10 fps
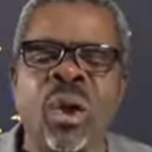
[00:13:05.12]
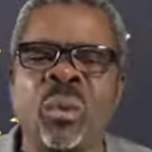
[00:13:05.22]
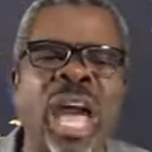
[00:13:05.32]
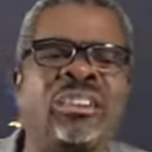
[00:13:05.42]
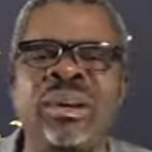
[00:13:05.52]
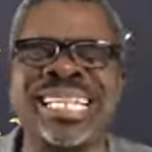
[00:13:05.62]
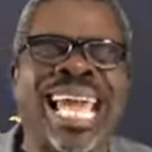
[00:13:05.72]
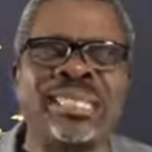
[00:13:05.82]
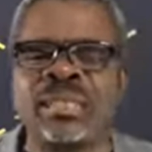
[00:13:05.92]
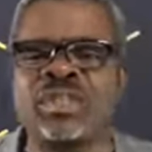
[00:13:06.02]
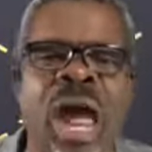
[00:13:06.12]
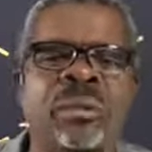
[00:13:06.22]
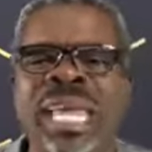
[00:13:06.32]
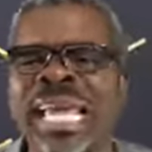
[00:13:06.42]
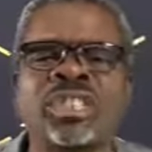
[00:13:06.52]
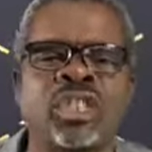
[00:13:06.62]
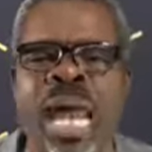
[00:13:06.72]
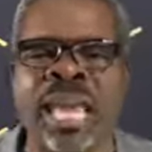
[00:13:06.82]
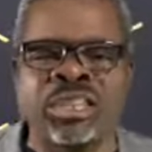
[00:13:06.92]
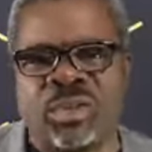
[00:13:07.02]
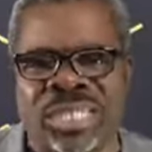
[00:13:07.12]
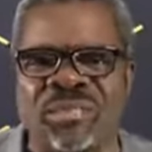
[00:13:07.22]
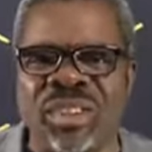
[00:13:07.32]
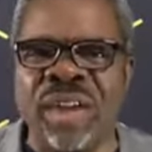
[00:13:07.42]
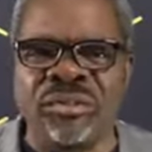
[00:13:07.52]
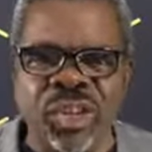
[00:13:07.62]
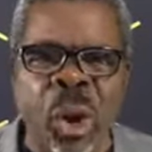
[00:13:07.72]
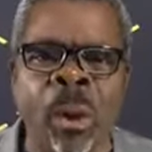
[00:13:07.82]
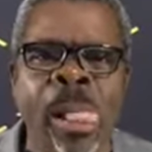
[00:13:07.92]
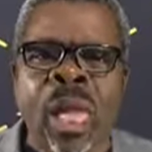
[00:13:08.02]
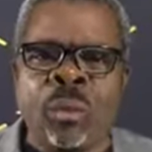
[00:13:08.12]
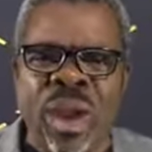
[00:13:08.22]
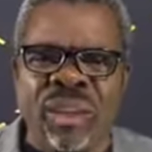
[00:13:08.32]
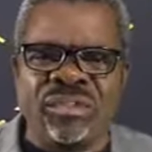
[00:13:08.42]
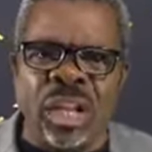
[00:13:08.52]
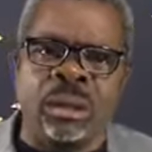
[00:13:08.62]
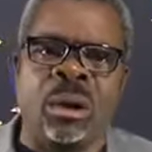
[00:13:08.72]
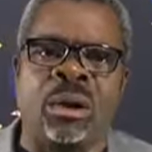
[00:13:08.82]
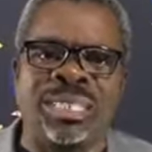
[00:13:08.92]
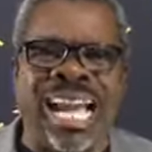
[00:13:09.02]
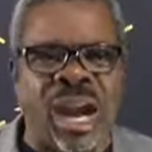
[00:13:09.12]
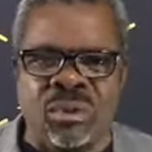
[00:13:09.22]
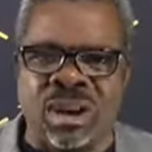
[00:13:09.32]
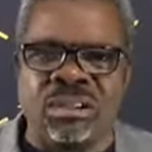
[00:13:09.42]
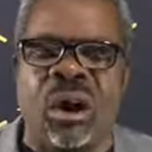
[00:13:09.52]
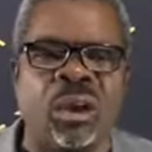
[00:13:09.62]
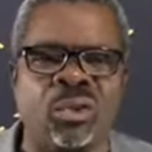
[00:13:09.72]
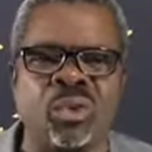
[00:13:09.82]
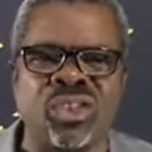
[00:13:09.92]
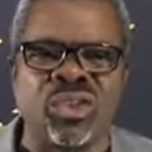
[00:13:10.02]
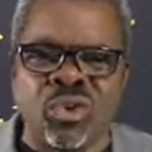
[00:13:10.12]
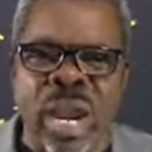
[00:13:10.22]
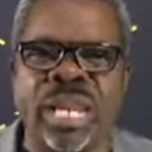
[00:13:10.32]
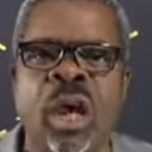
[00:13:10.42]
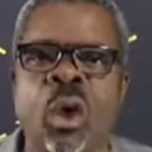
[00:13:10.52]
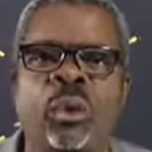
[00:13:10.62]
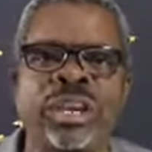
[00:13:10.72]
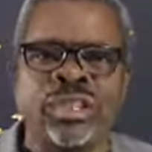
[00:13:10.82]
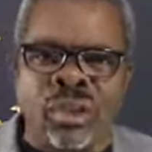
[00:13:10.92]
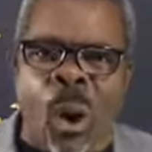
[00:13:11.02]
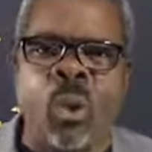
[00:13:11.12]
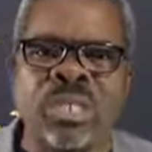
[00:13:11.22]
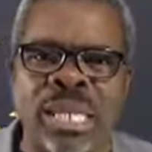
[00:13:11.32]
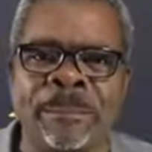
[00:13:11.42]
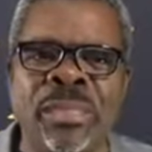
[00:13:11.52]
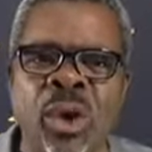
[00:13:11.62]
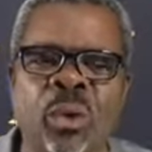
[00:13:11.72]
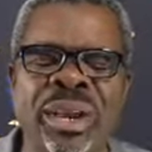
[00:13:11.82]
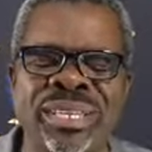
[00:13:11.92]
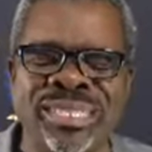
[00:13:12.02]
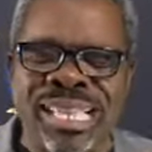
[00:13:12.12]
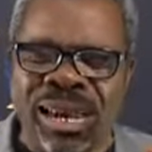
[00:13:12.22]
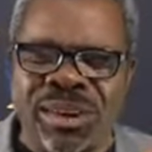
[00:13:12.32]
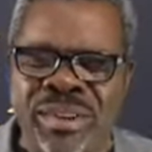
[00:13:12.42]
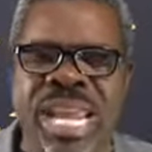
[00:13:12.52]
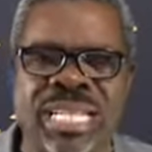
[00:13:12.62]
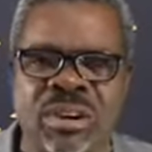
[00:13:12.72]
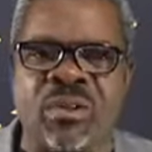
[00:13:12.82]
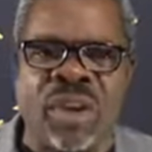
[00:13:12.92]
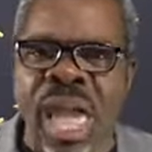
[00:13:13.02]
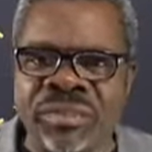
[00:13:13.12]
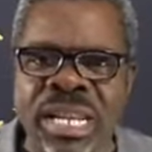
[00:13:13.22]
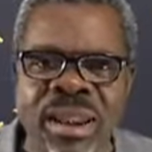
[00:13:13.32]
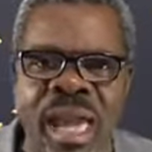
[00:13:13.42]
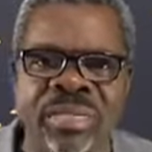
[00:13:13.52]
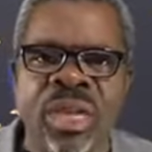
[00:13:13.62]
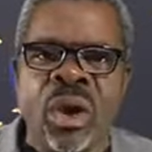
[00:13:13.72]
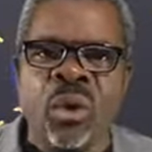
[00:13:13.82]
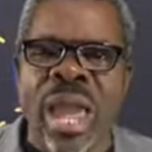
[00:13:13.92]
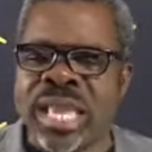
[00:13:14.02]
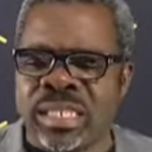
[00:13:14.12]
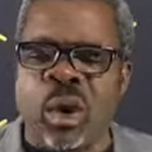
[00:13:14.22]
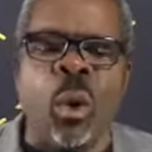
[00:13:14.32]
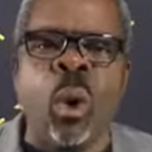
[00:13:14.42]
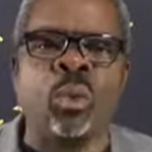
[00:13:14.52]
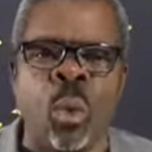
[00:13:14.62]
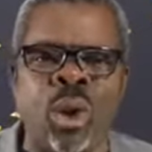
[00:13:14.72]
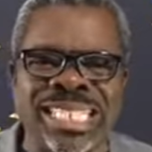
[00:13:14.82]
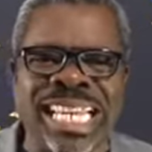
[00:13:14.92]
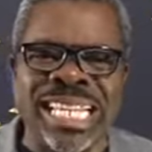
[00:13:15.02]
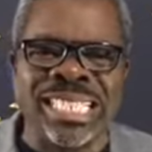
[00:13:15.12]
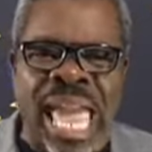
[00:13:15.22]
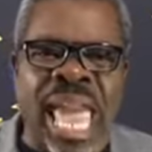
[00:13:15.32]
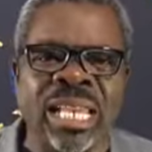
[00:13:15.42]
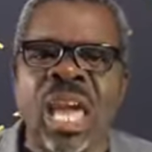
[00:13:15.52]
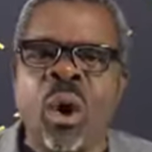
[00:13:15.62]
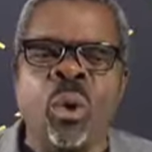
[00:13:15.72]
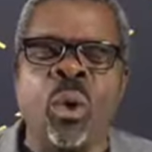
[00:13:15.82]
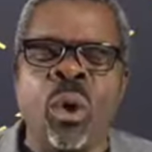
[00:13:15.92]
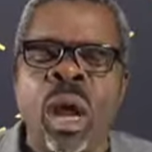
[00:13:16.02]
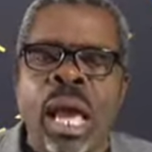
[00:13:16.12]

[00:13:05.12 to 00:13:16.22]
We are not like drowning and trying to survive. No, we have the Lord our God, who is great, who is awesome, who is the creator of heaven and earth, who has the whole world in his hand, who